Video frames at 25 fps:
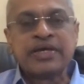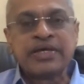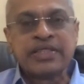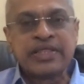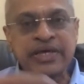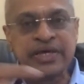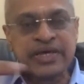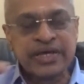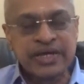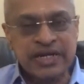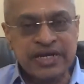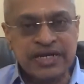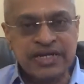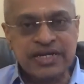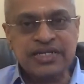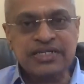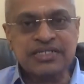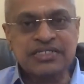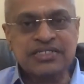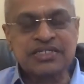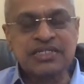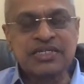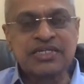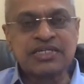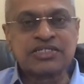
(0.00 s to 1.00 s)
The
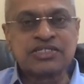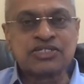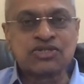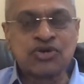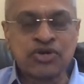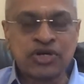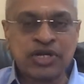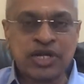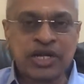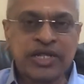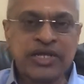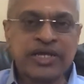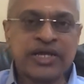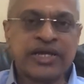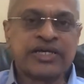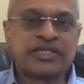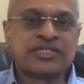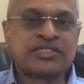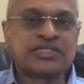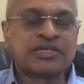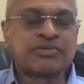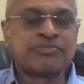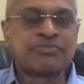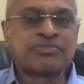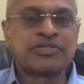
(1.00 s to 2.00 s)
interest is totally
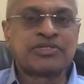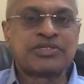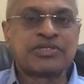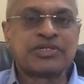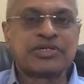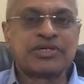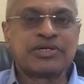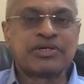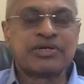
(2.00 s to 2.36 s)
exempt